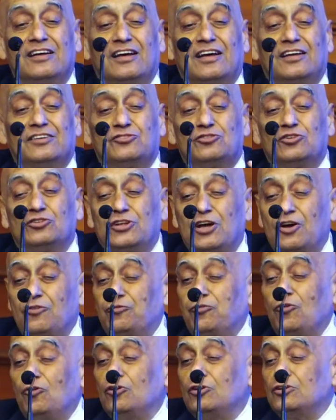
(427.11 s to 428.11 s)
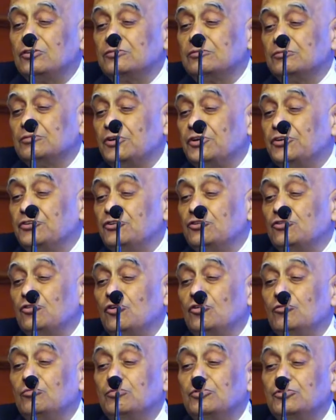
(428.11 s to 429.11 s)
So therefore,
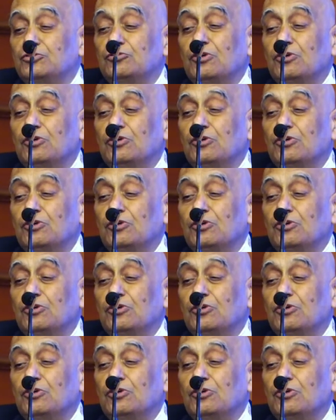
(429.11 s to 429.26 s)
you